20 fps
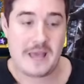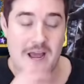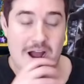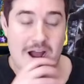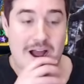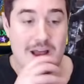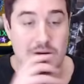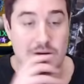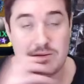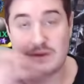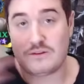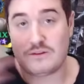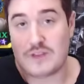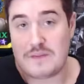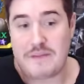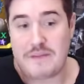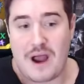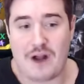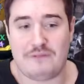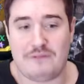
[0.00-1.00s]
Uh, it would be
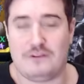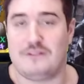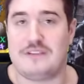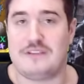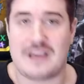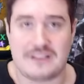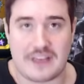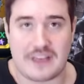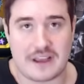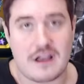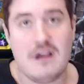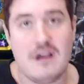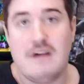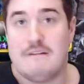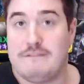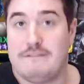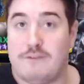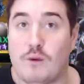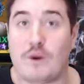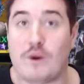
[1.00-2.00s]
really powerful if he had like
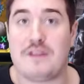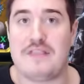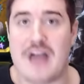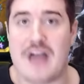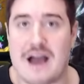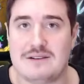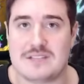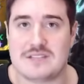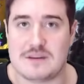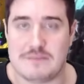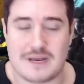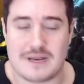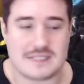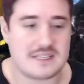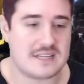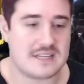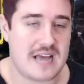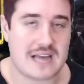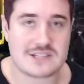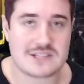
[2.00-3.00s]
4,000 base
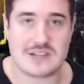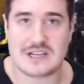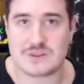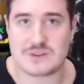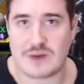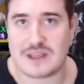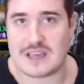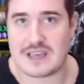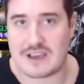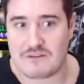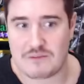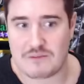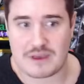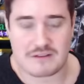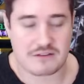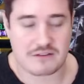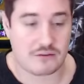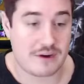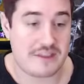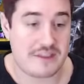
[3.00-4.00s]
attack. So that's why they gave him
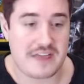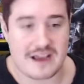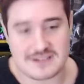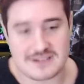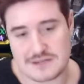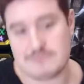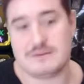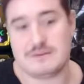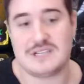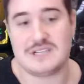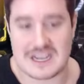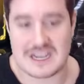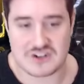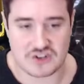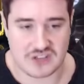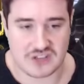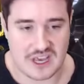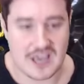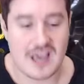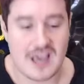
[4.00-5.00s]
like 3,000
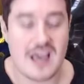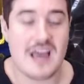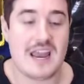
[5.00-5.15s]
potentially.